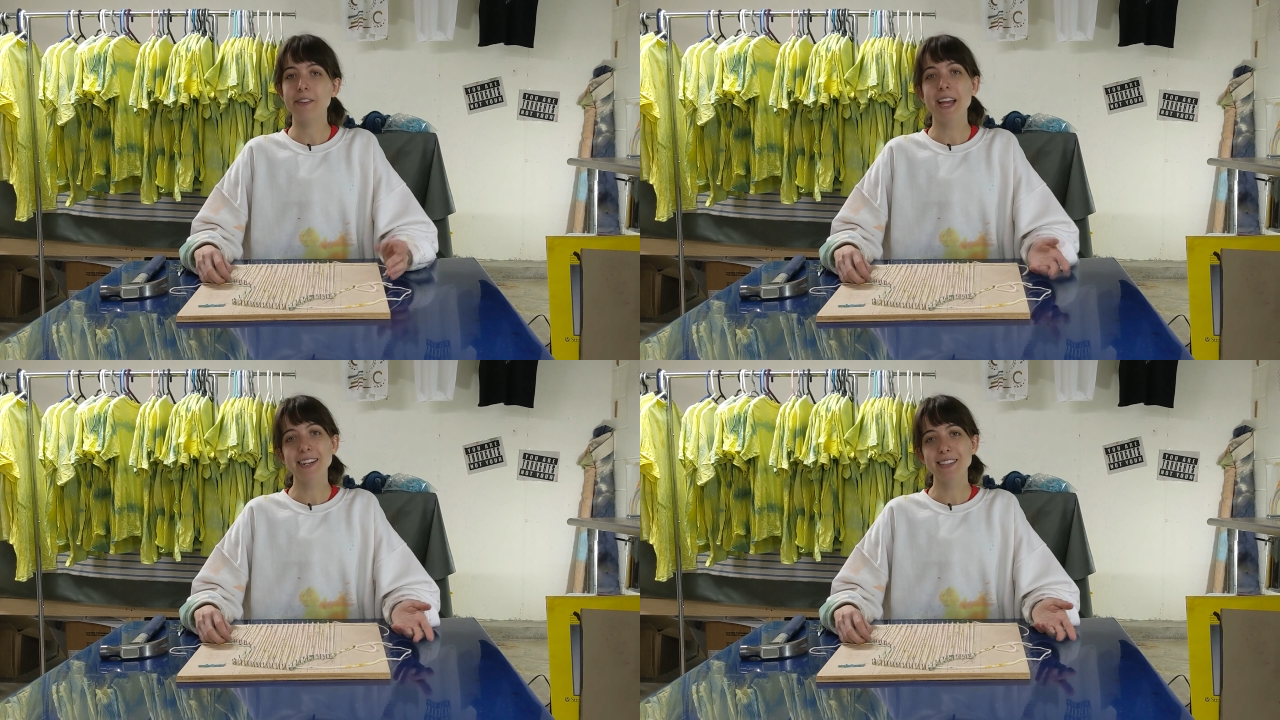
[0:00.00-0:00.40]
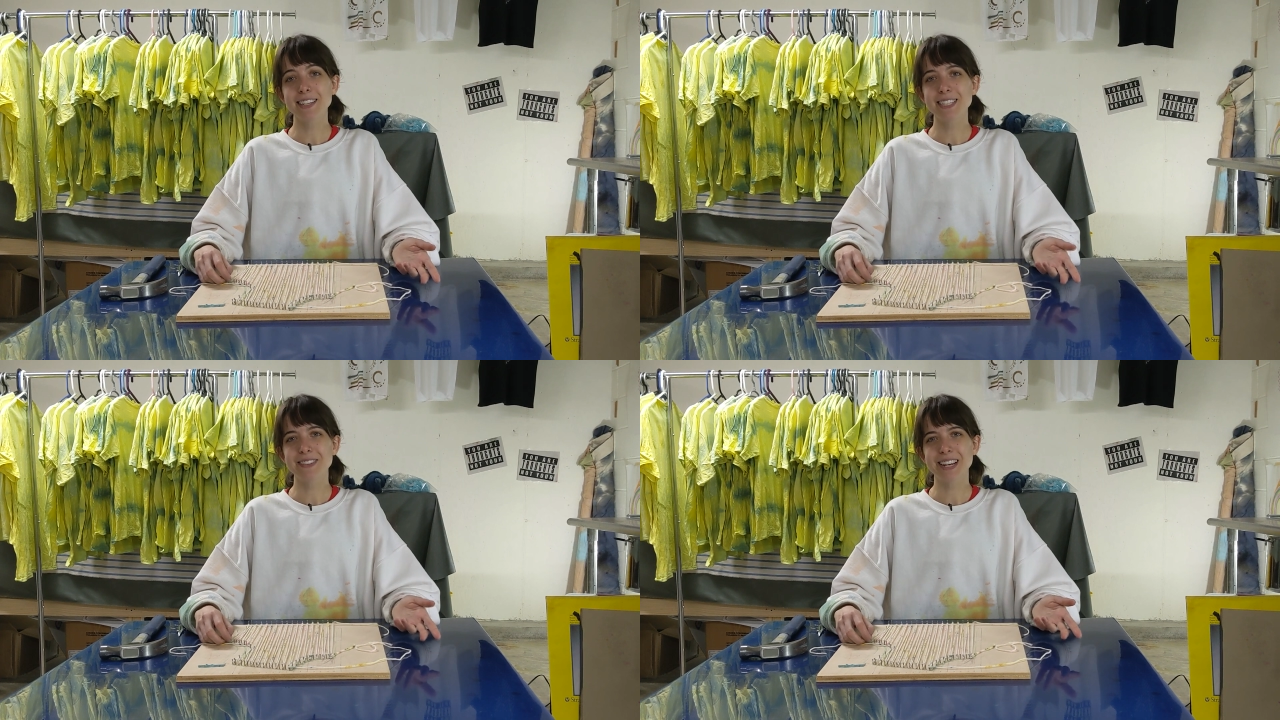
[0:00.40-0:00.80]
you liked
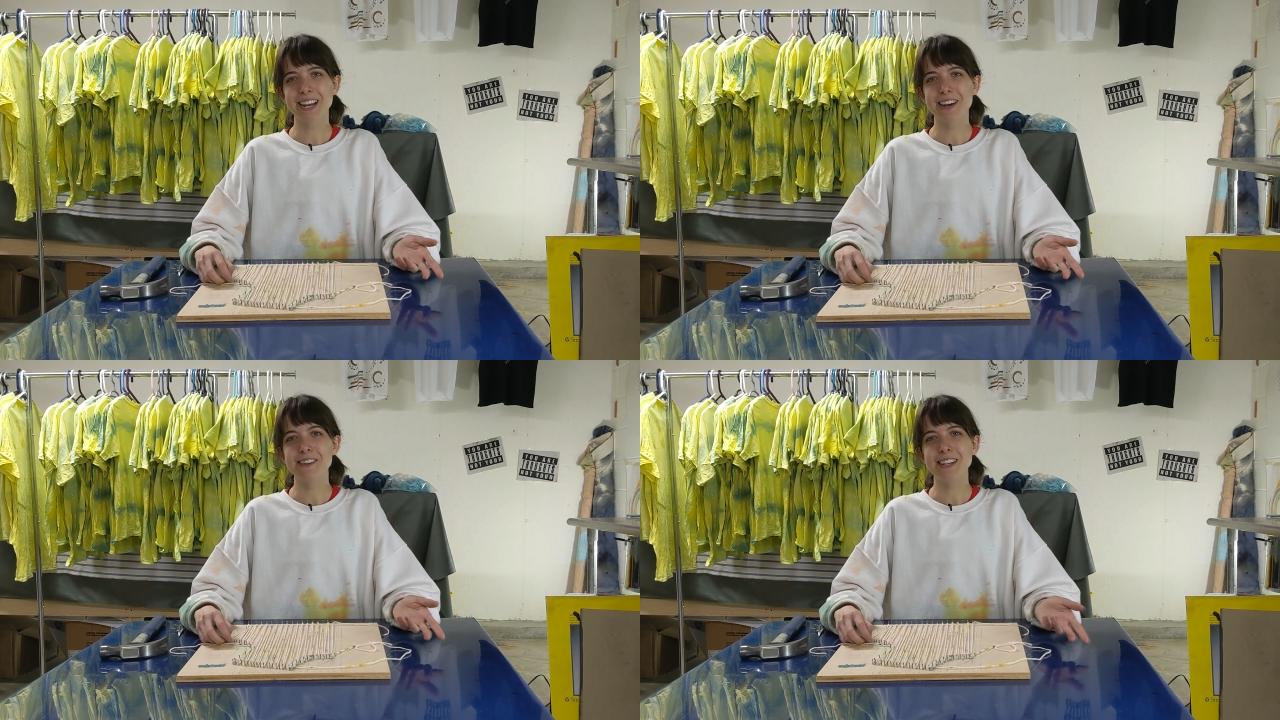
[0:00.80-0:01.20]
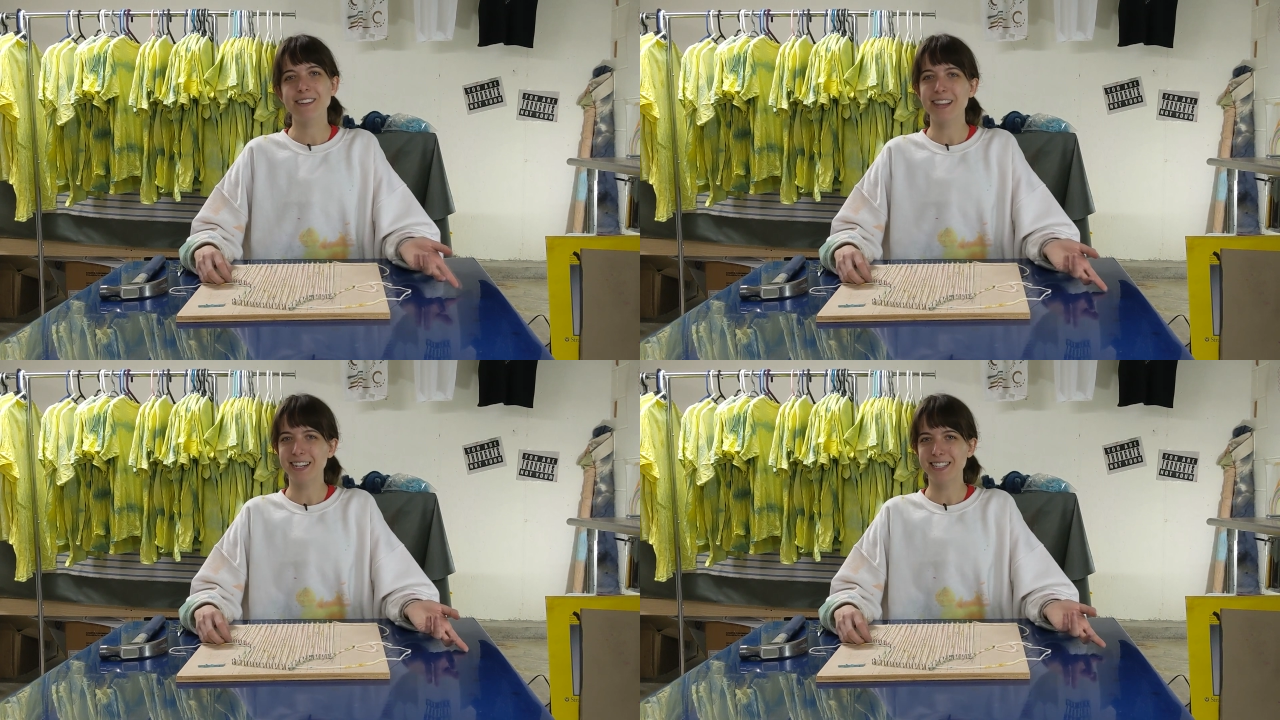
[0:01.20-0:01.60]
this video and
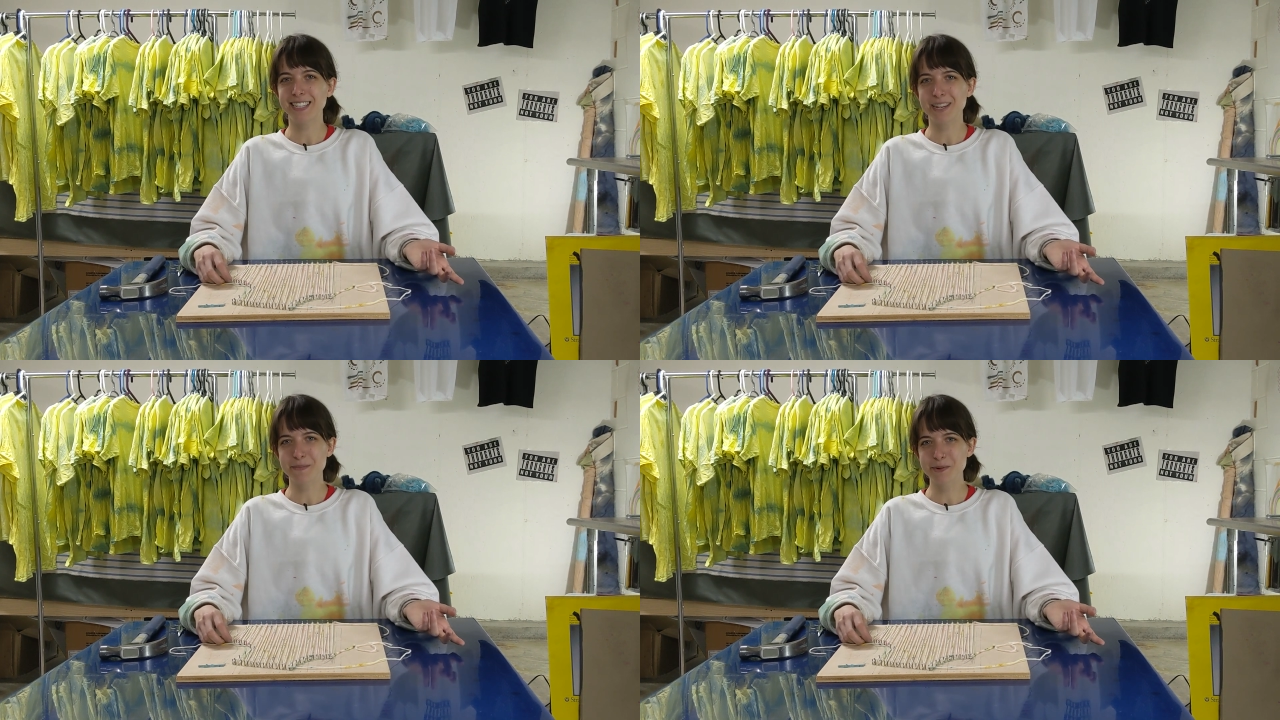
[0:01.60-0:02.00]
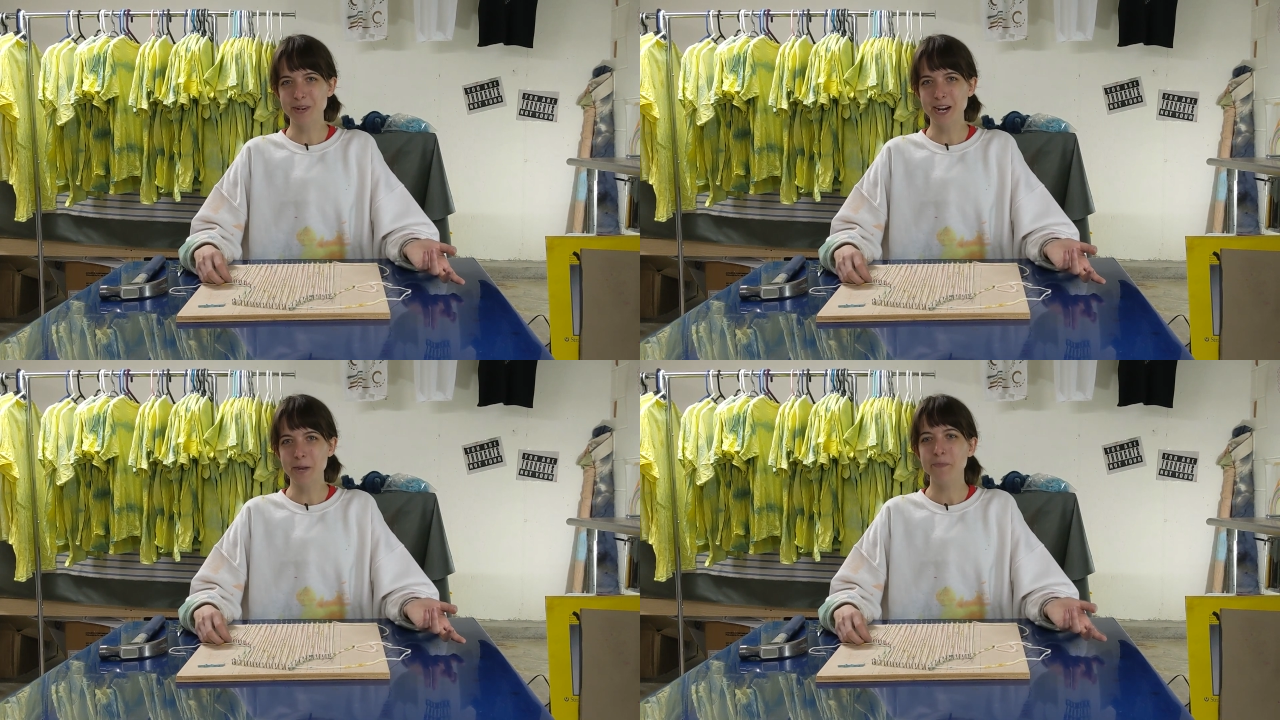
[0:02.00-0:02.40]
you'd like to see
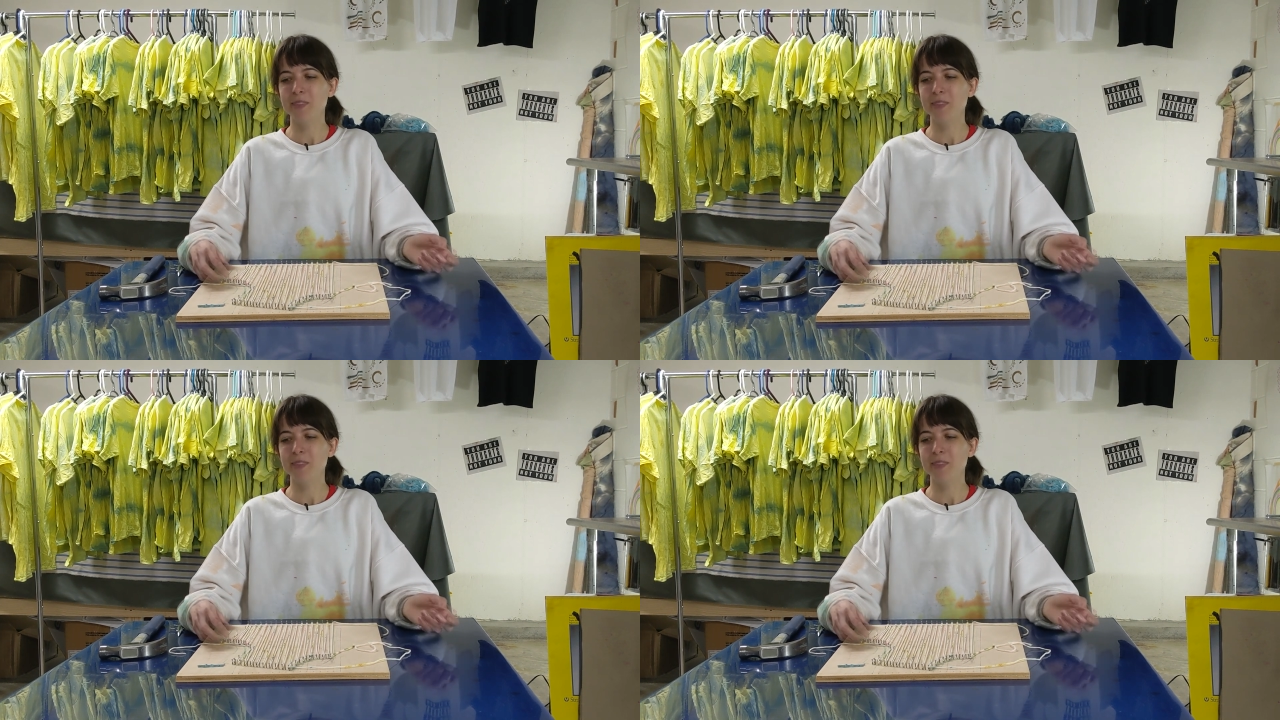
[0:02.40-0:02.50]
more,